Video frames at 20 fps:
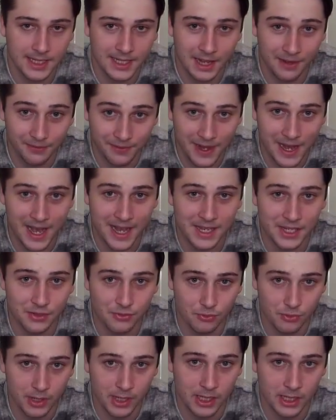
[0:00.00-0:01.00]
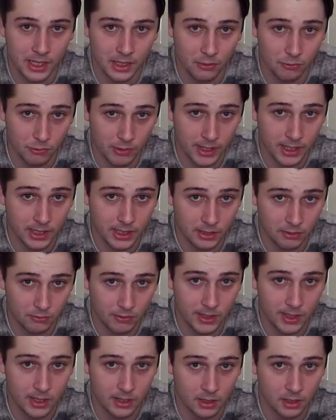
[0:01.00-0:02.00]
Now that is really, really,
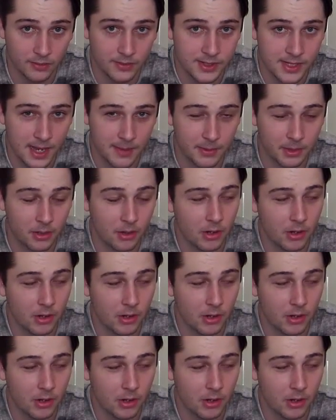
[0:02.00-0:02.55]
really low for salmon.